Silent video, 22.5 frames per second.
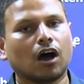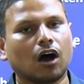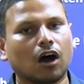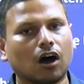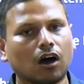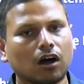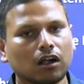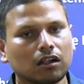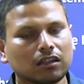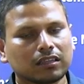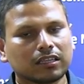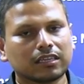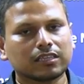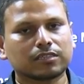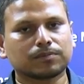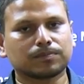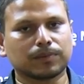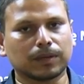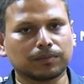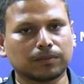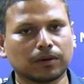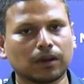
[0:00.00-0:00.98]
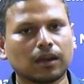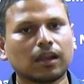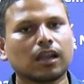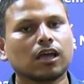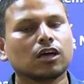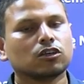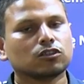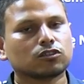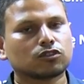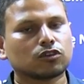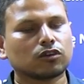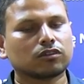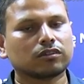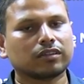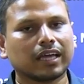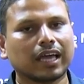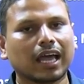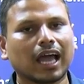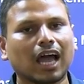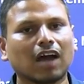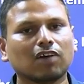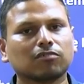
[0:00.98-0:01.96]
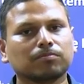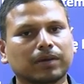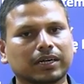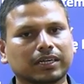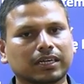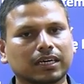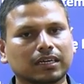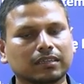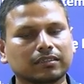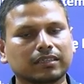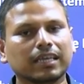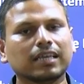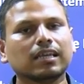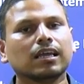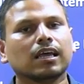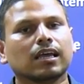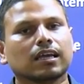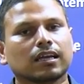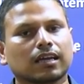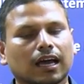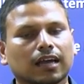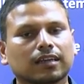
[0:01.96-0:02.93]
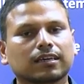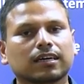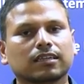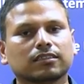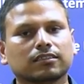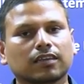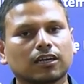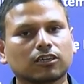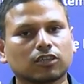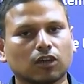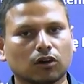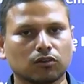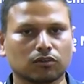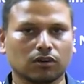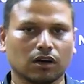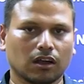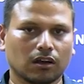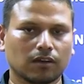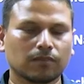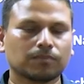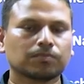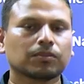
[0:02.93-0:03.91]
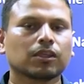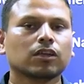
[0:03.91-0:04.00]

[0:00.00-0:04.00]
all these people, so they have met at the Kolkata town hall.